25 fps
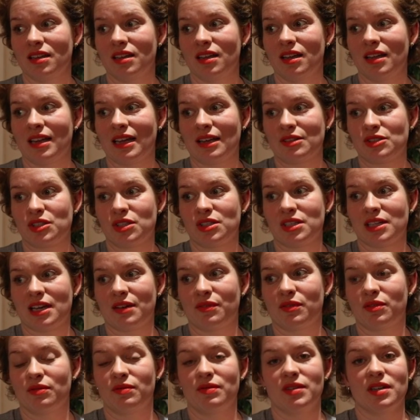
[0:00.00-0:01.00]
allows you to
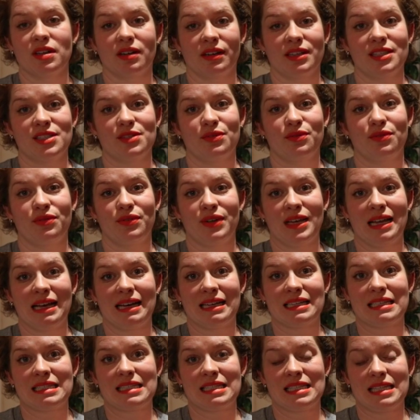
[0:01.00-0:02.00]
have a nice
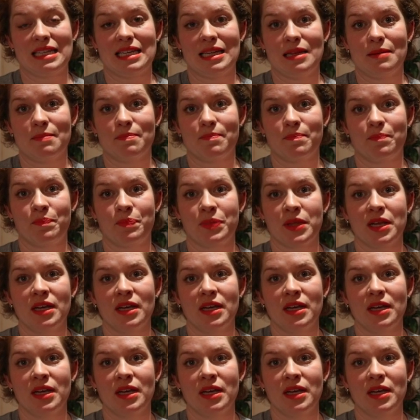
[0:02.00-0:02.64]
flat seam,